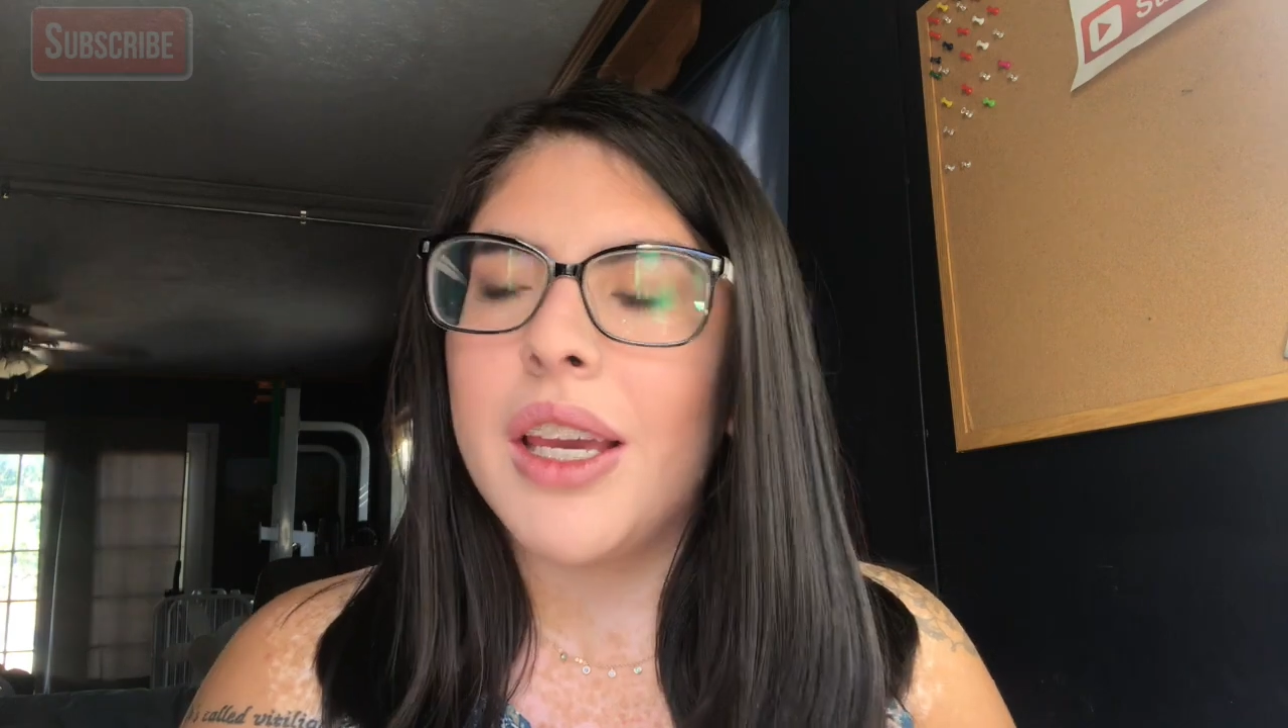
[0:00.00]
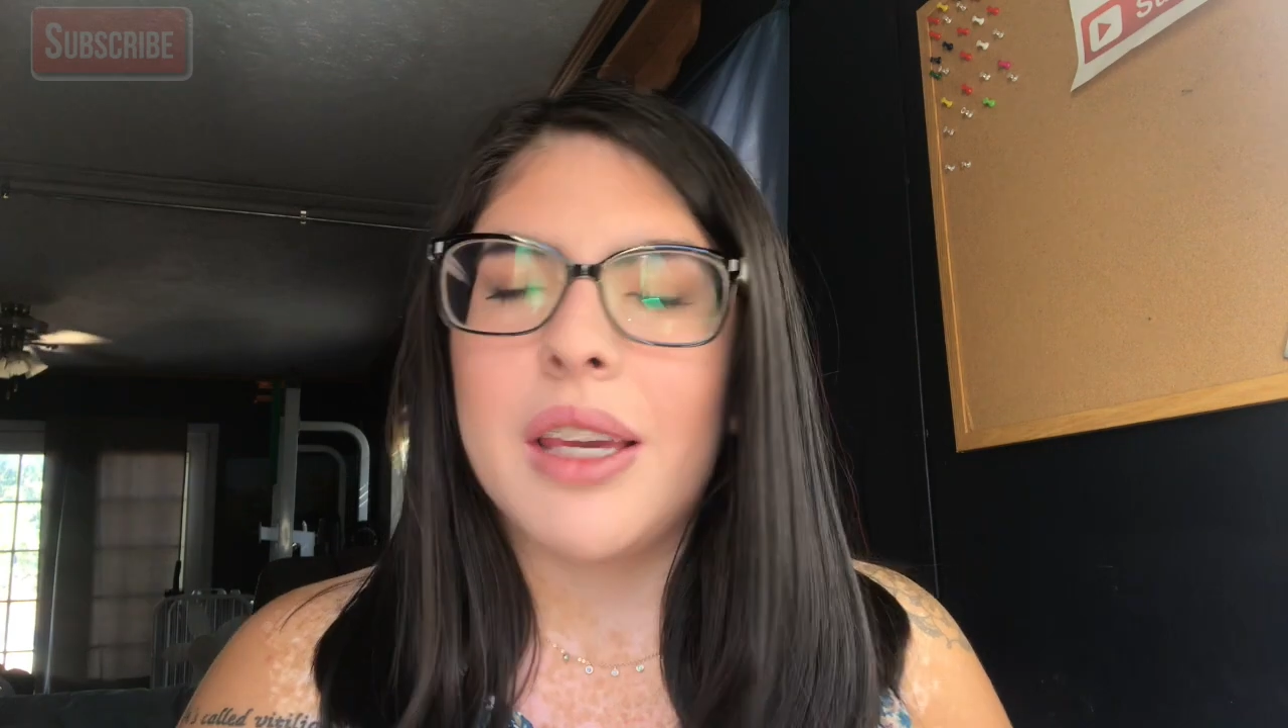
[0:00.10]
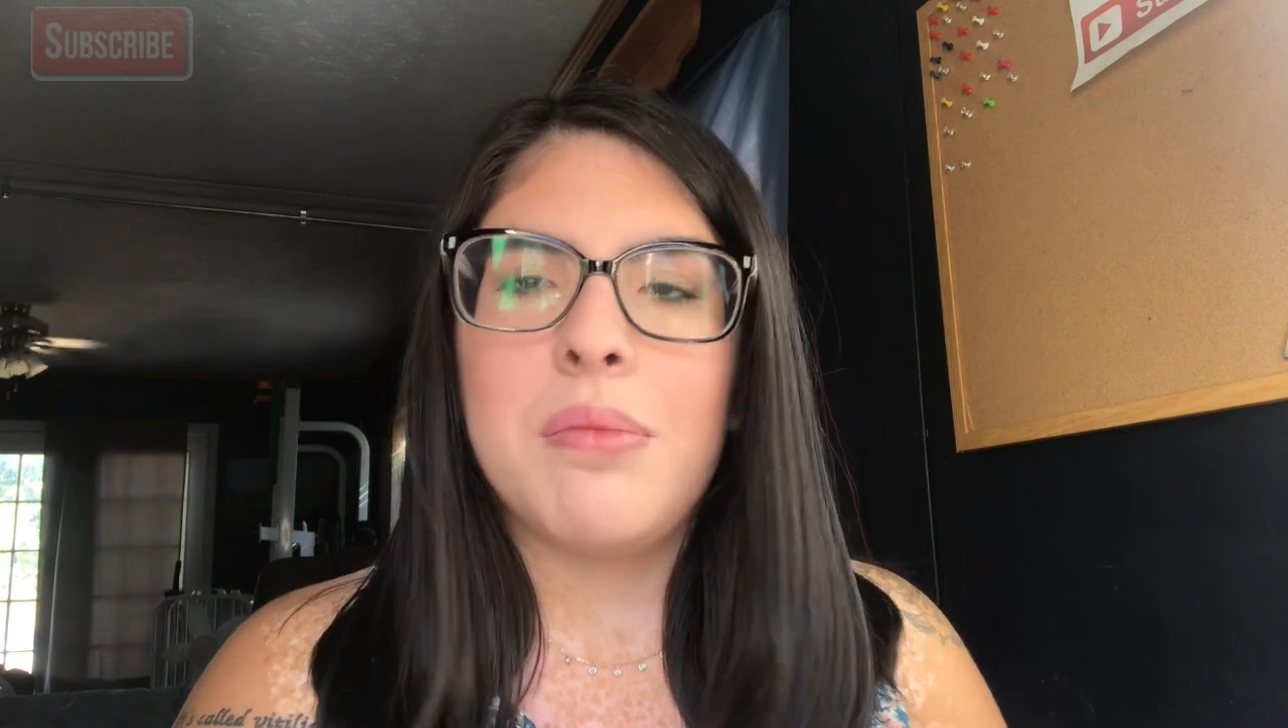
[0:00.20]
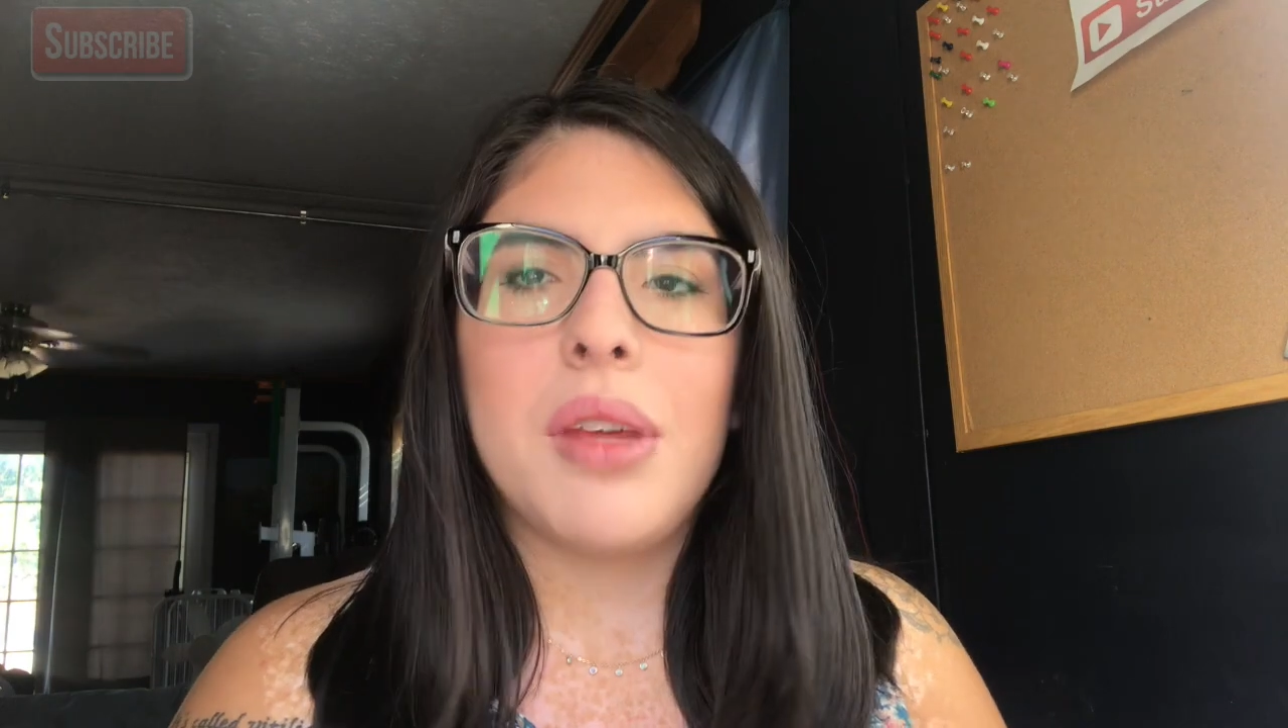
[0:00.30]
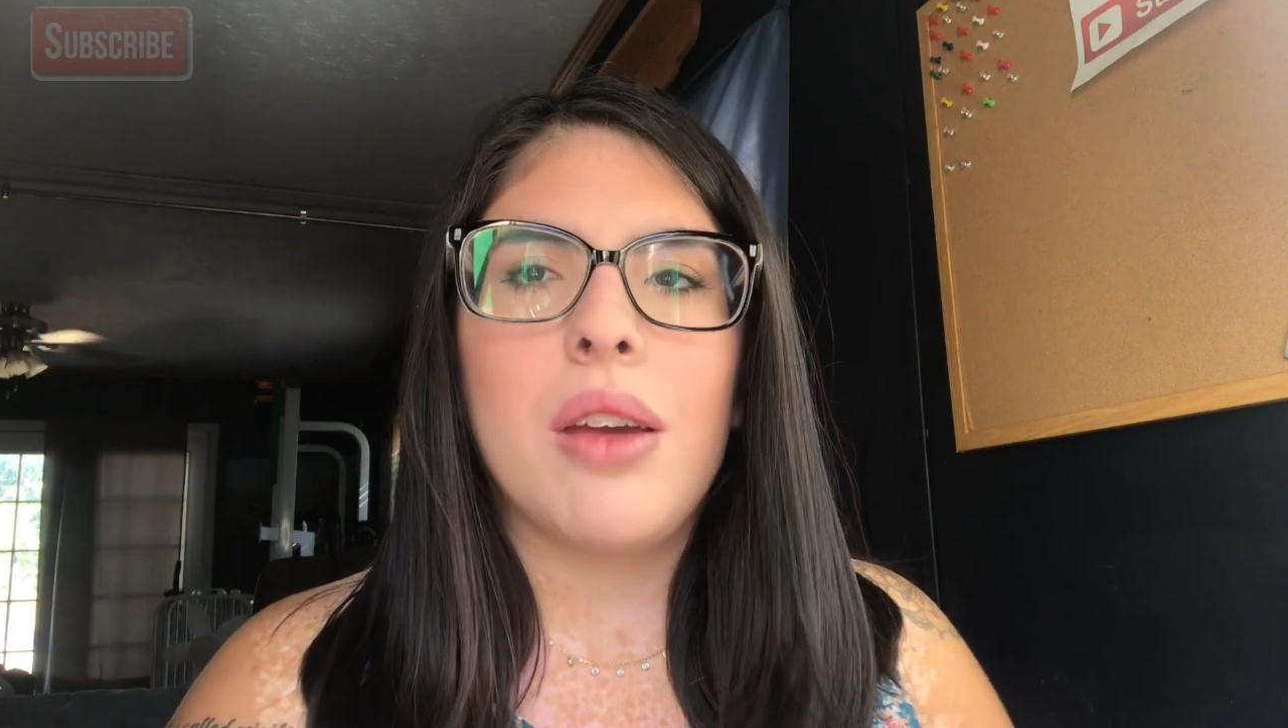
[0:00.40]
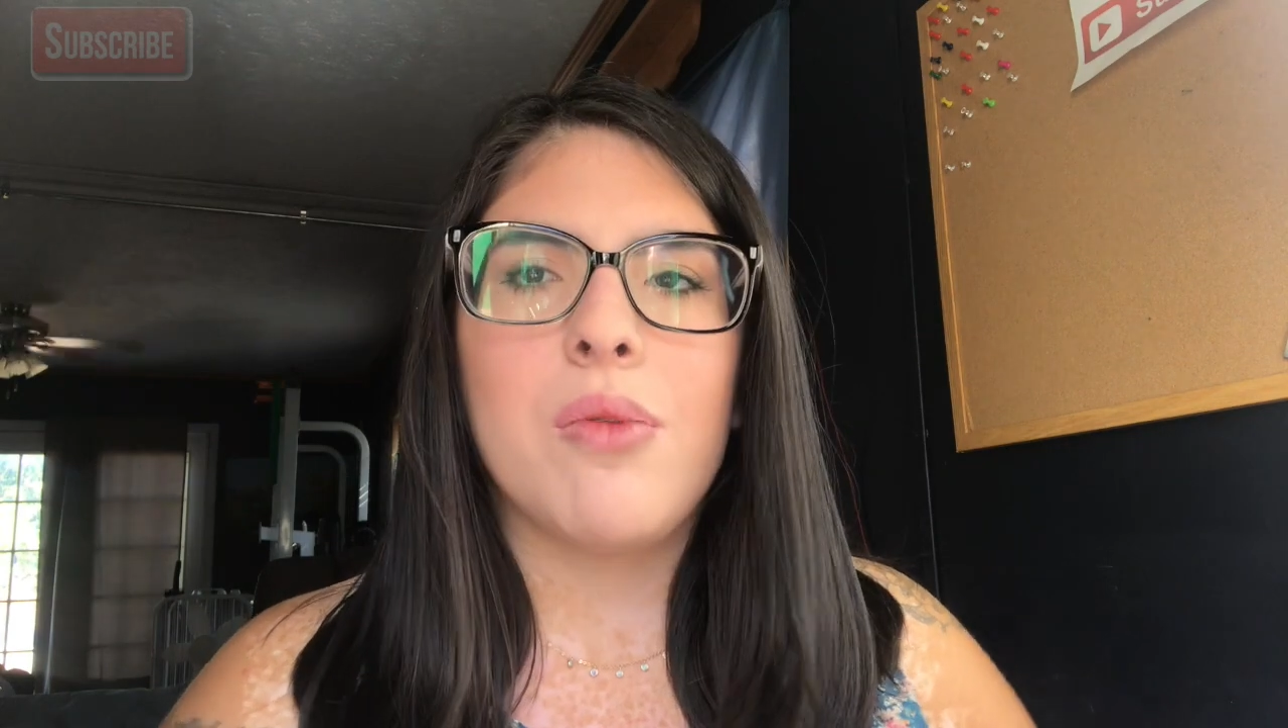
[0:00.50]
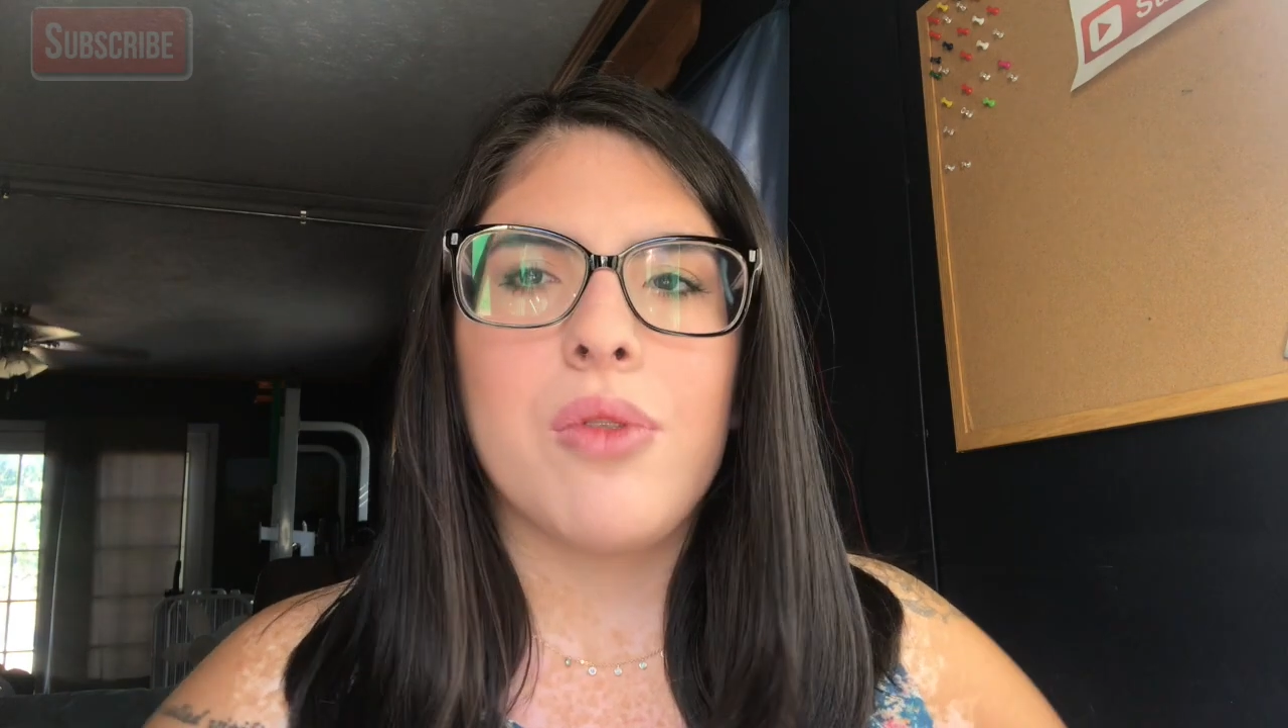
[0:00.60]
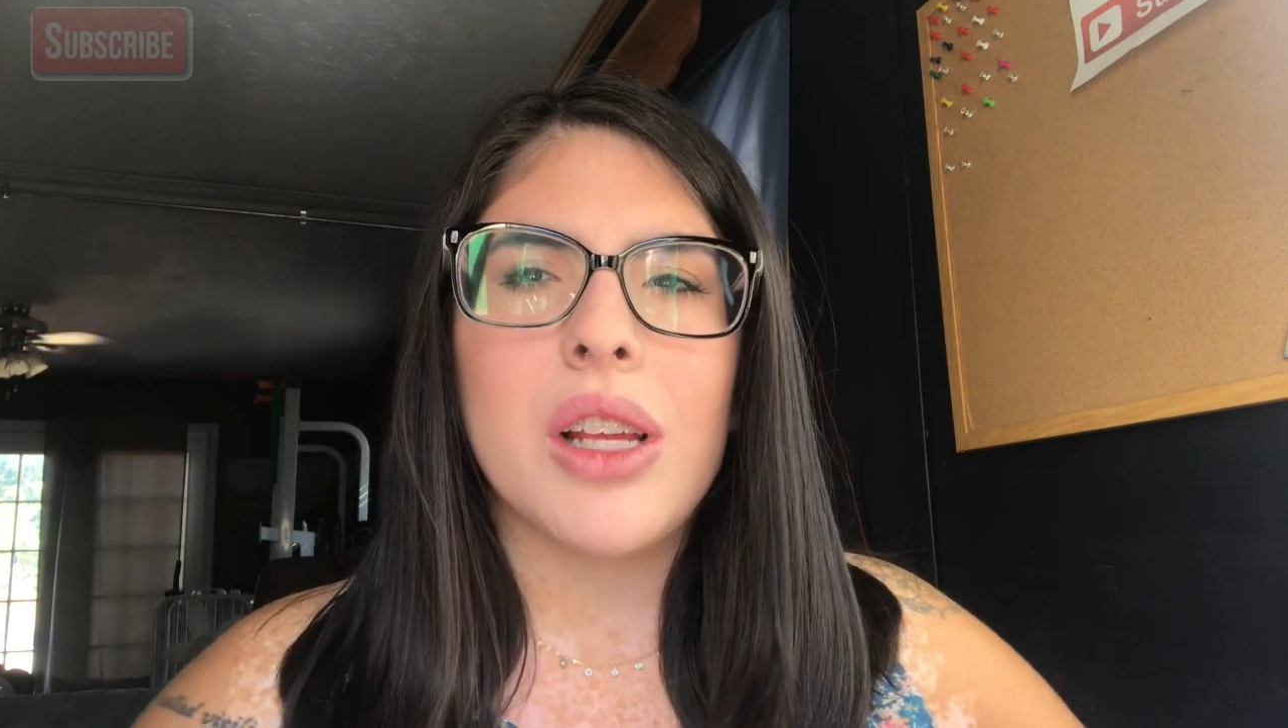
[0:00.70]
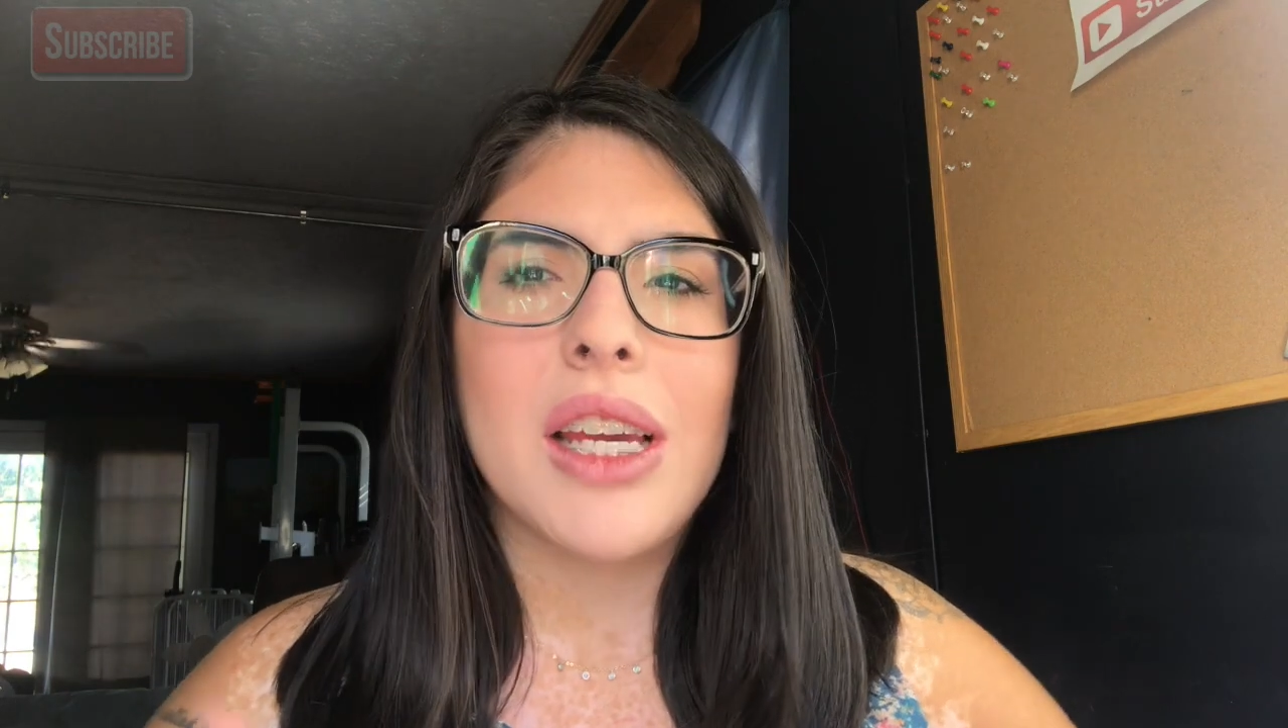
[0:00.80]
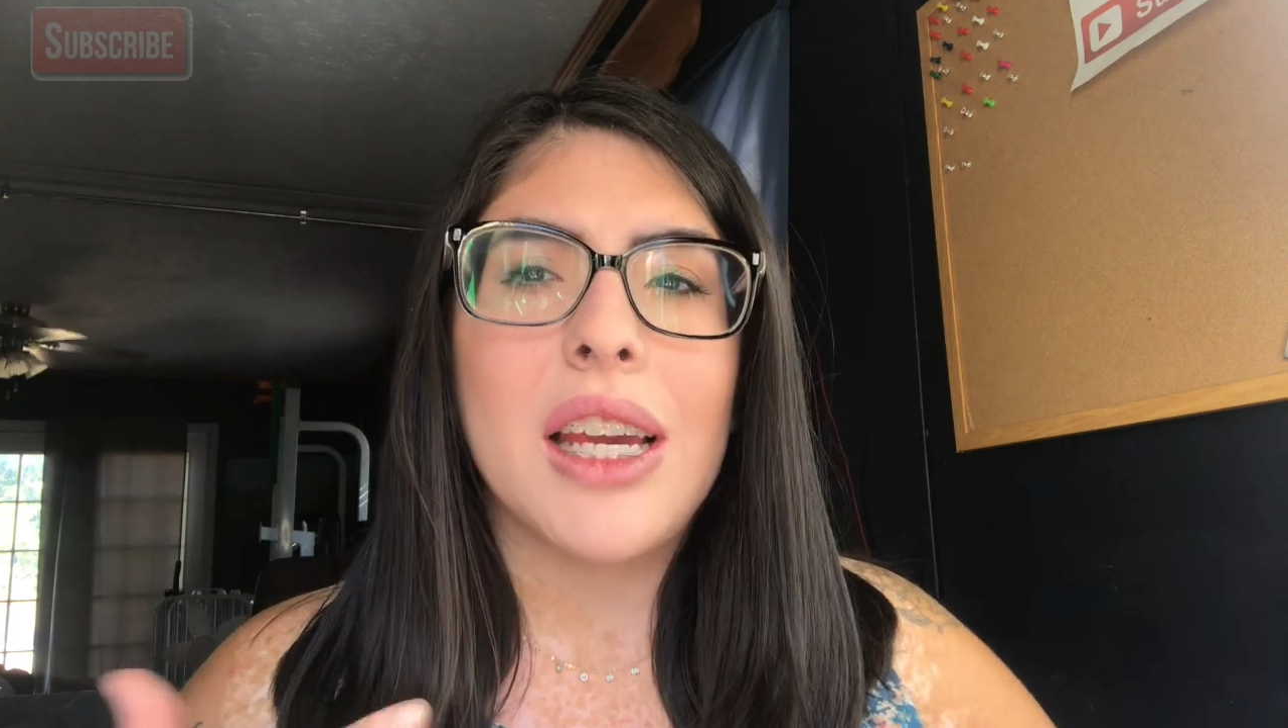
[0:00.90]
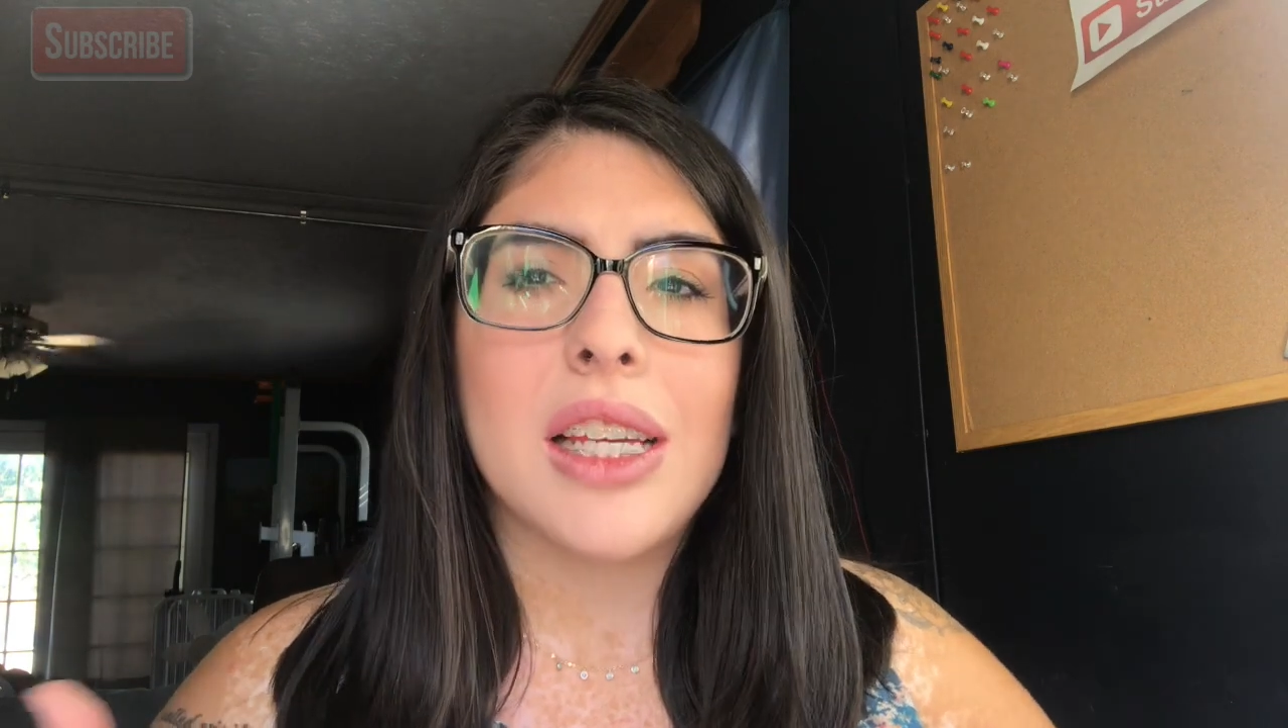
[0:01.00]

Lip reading: It can be really